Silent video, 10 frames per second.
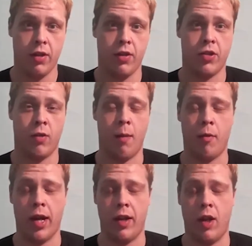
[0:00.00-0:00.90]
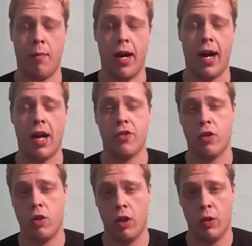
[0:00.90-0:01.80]
So I'm laying there, my eyes are
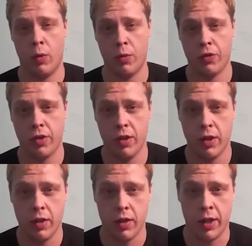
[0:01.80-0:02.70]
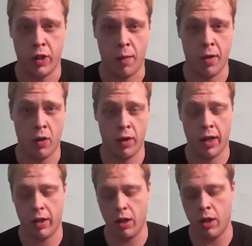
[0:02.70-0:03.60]
closed, and you know, I'm hearing like,